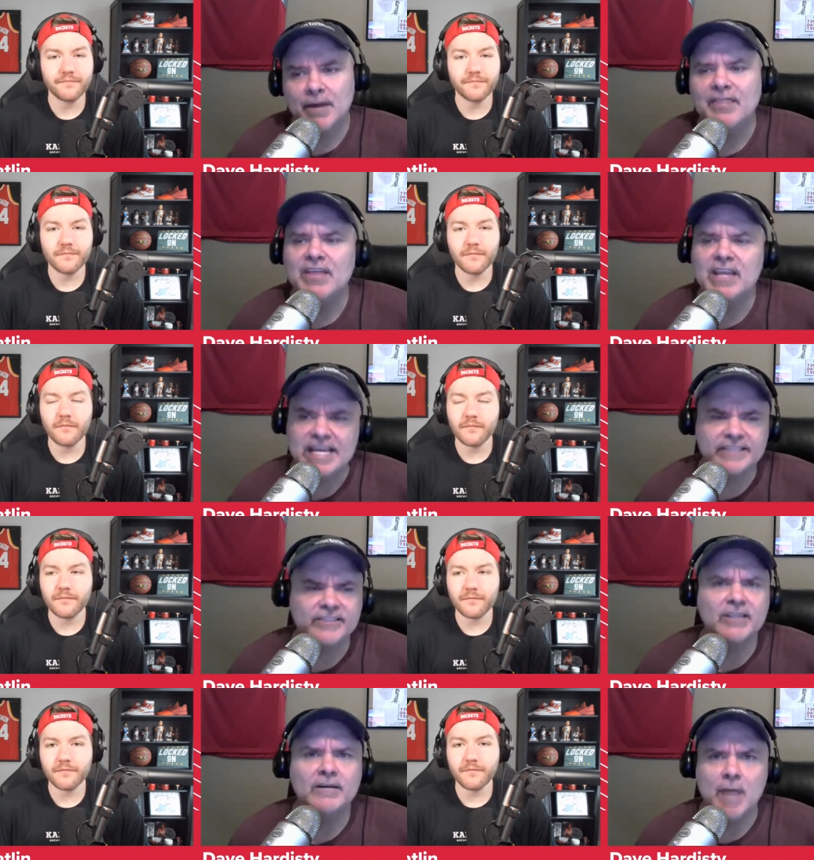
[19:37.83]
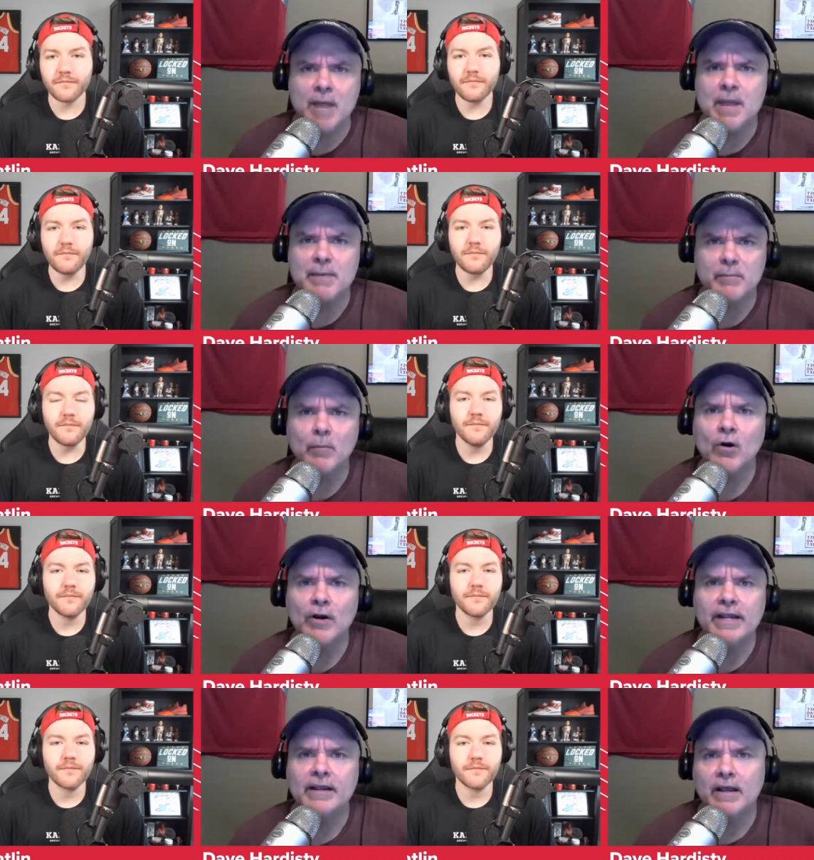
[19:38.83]
Speaker 1: But I think Eason and maybe
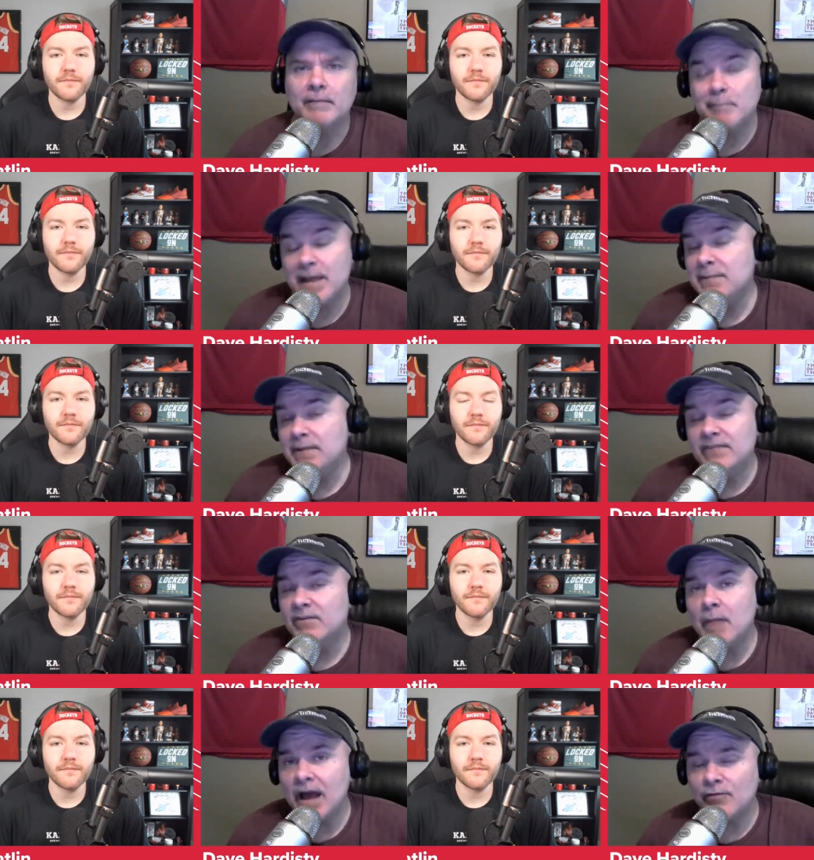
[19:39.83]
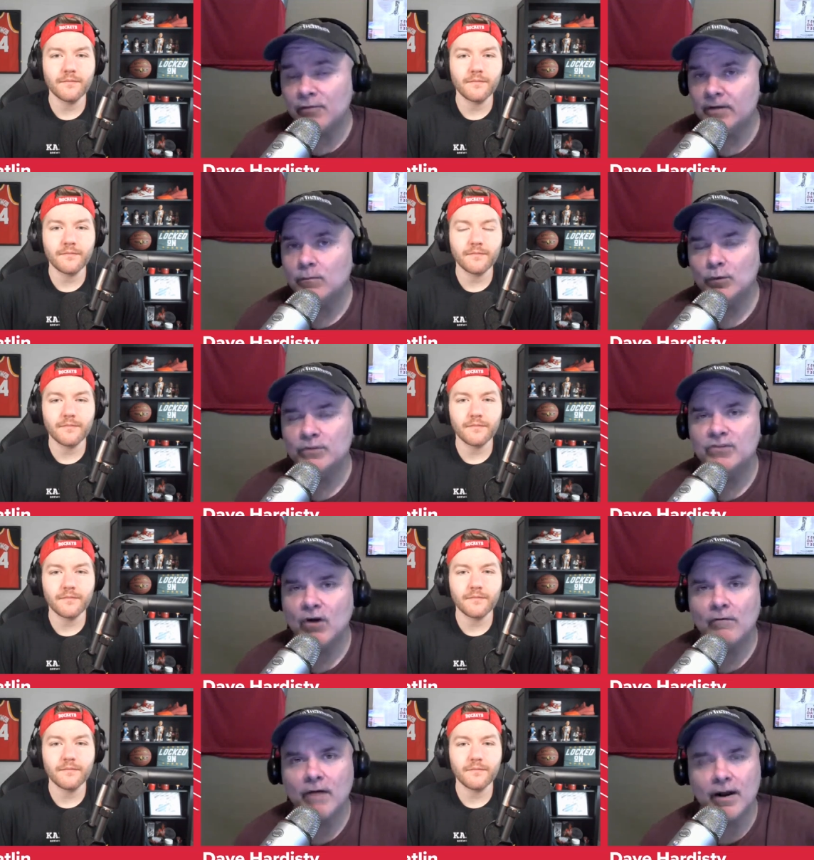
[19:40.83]
Murray, maybe even Mathurin would
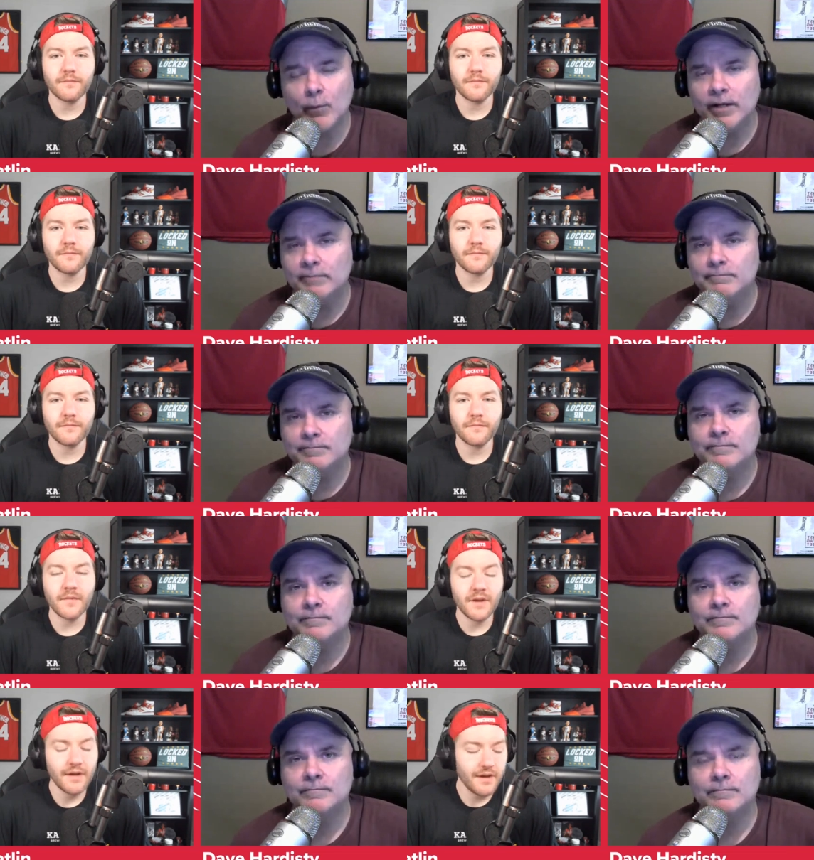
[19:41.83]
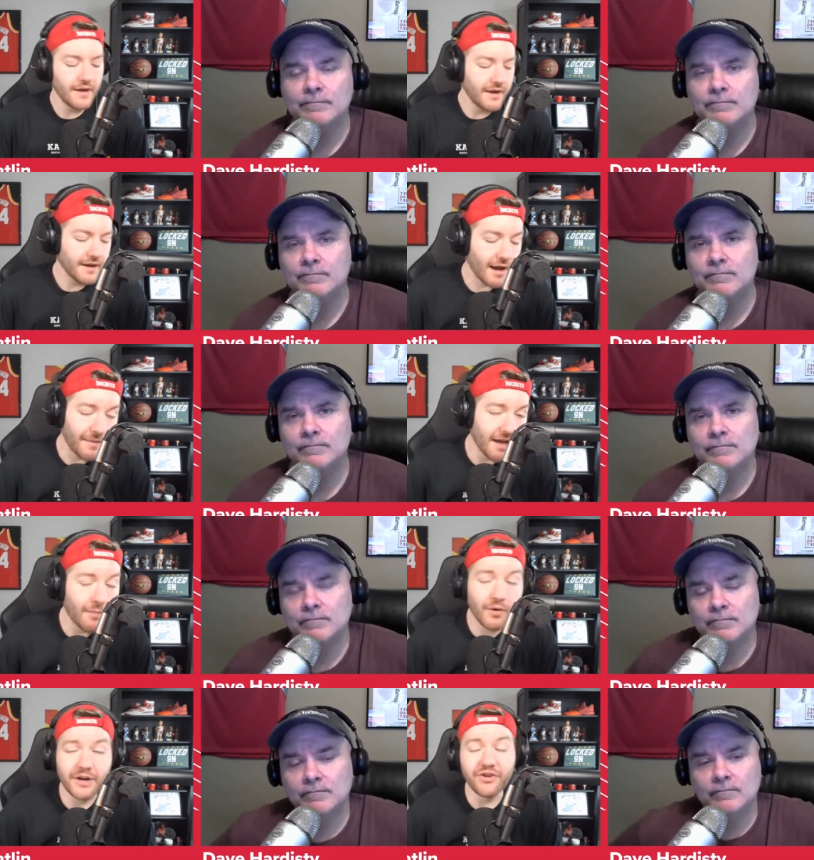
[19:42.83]
start right away.
Speaker 2: Coming
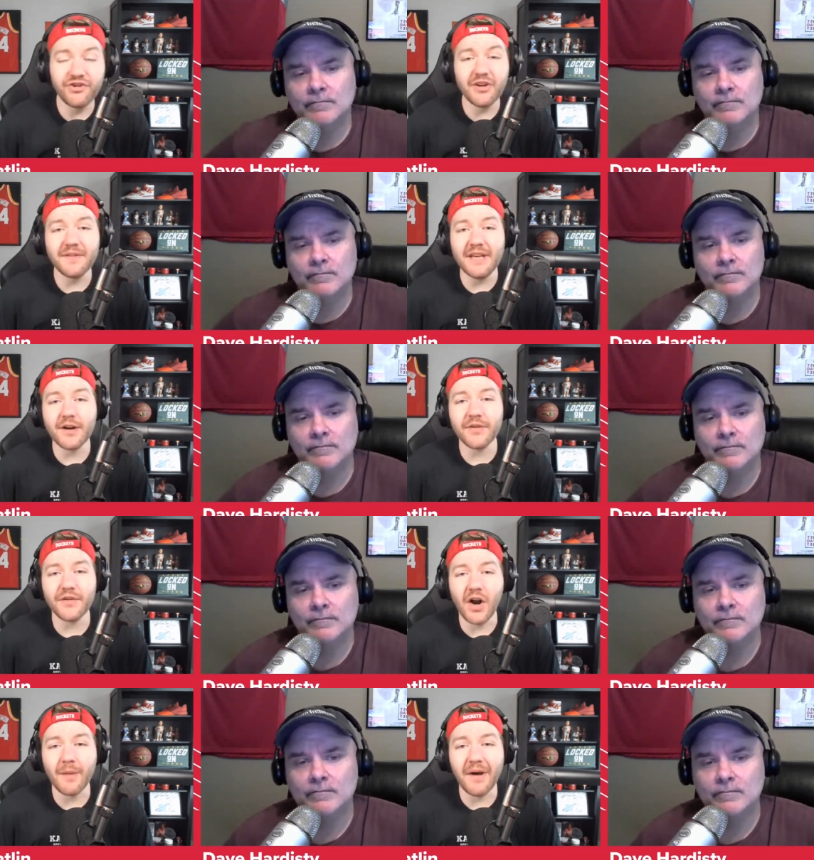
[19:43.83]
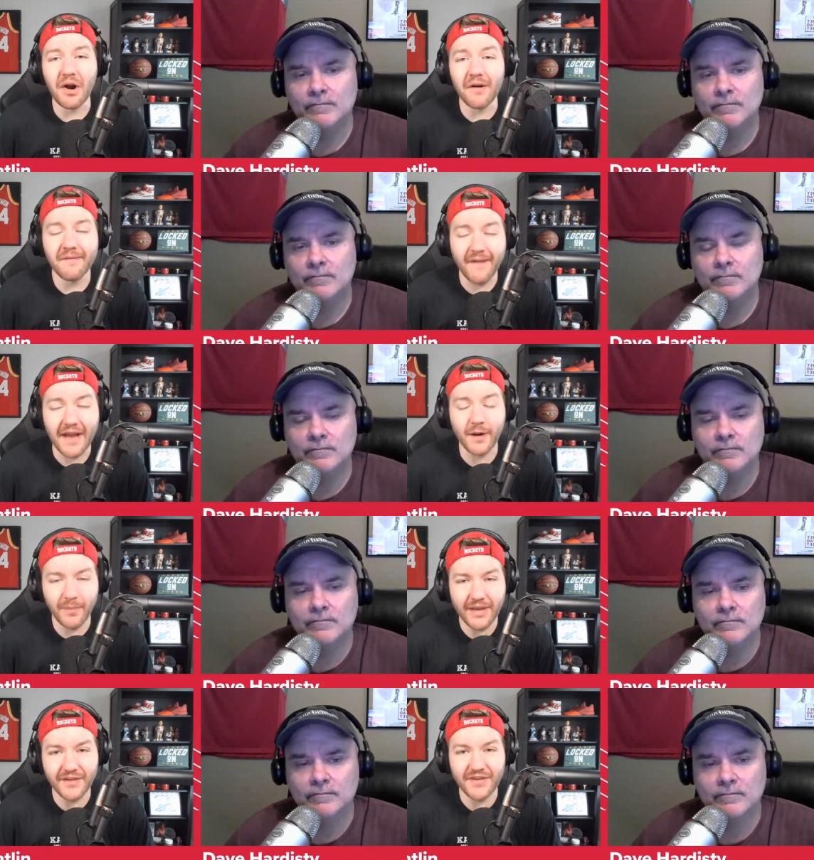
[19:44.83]
up, we're going to shift gears and talk about our final
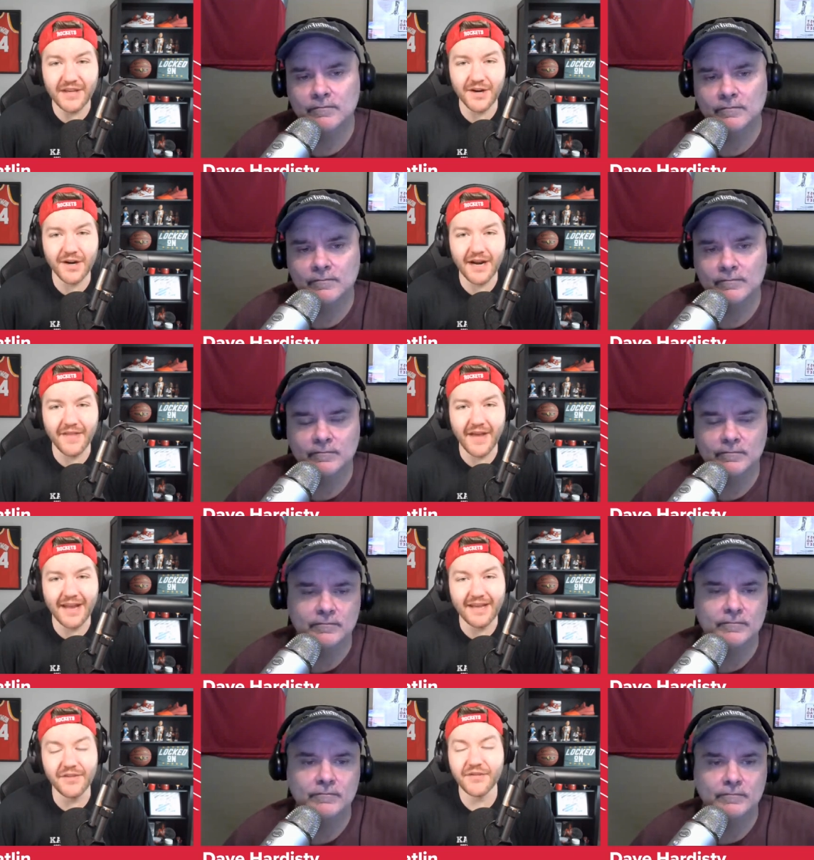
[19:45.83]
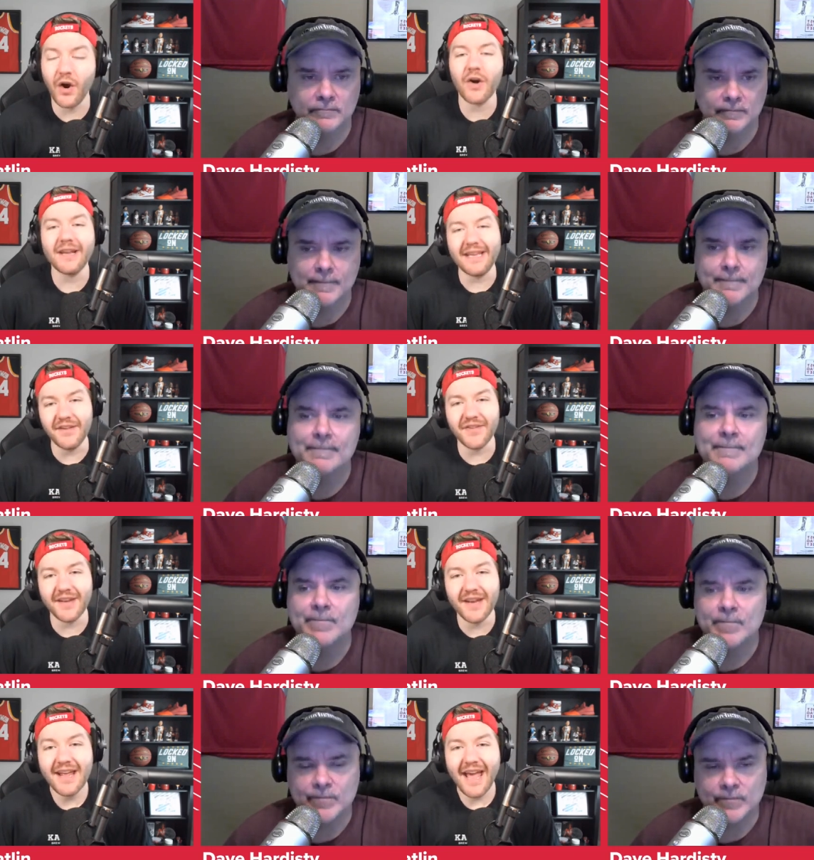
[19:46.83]
picks here, and that is Tari
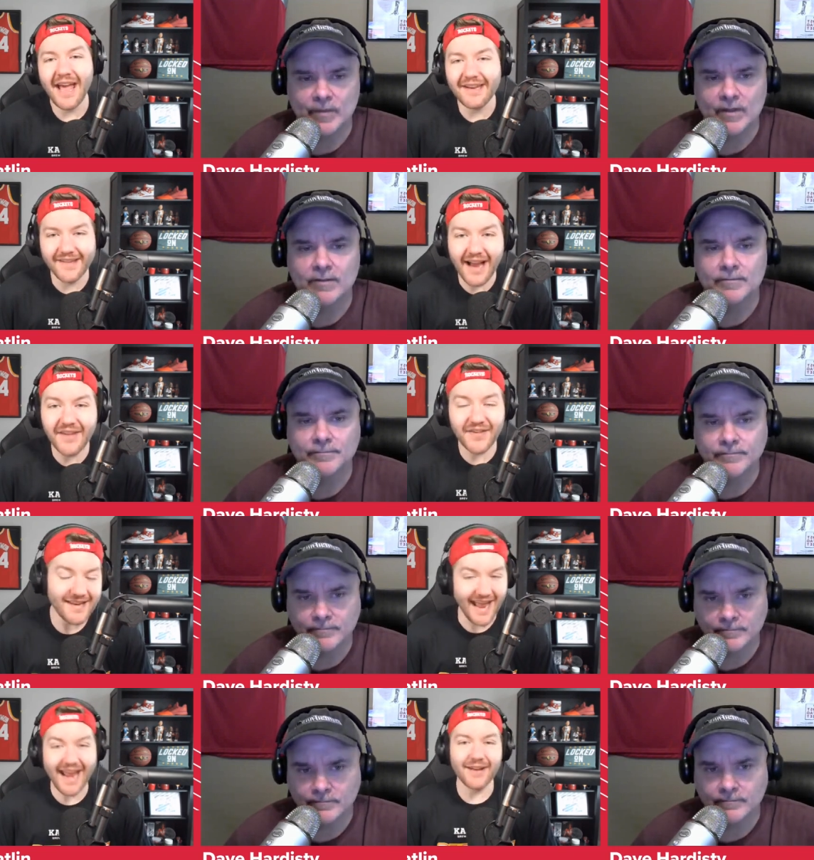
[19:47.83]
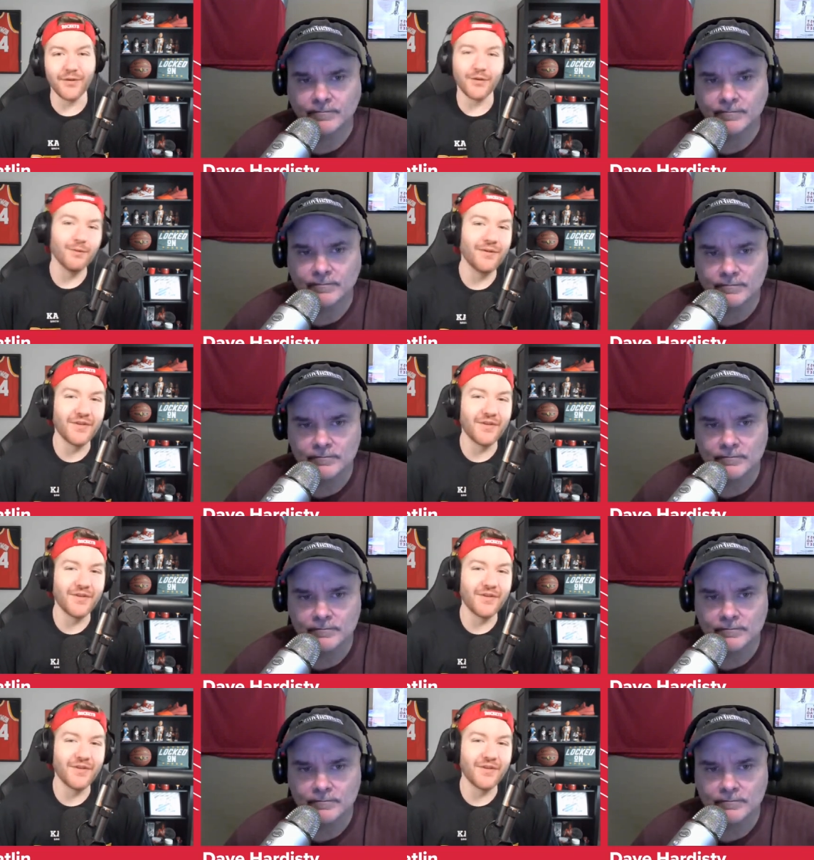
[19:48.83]
Eason and Dyson Daniels, who